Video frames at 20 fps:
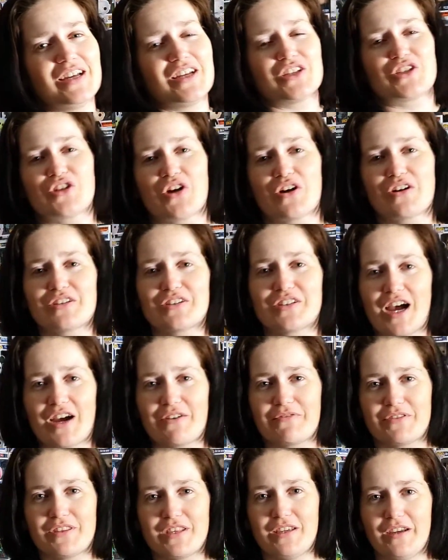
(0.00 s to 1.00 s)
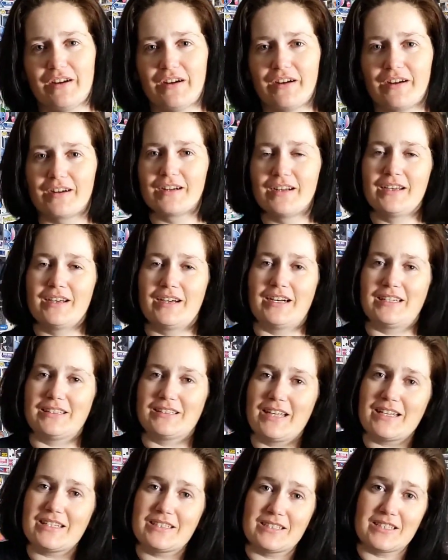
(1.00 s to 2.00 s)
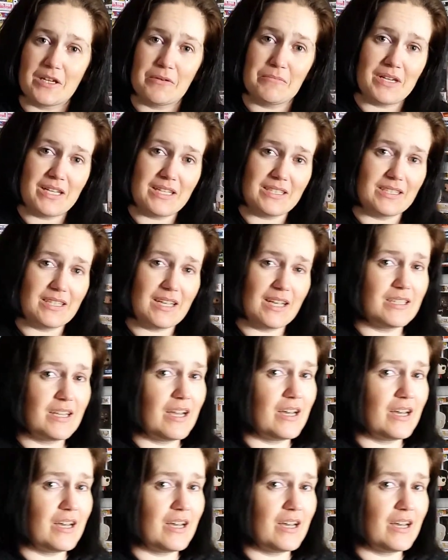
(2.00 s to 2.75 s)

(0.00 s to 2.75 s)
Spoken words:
starts off the year, unless somebody says